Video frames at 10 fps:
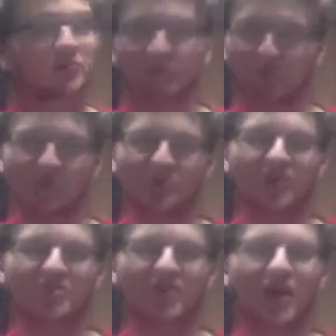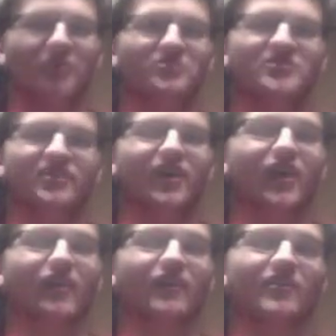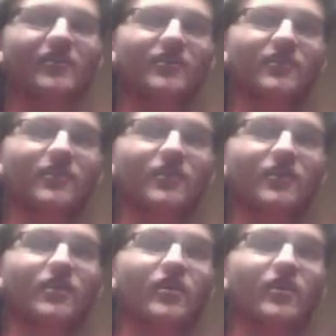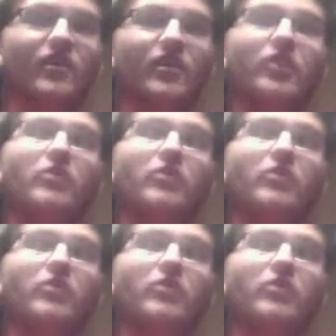2 touchdowns today. Aaron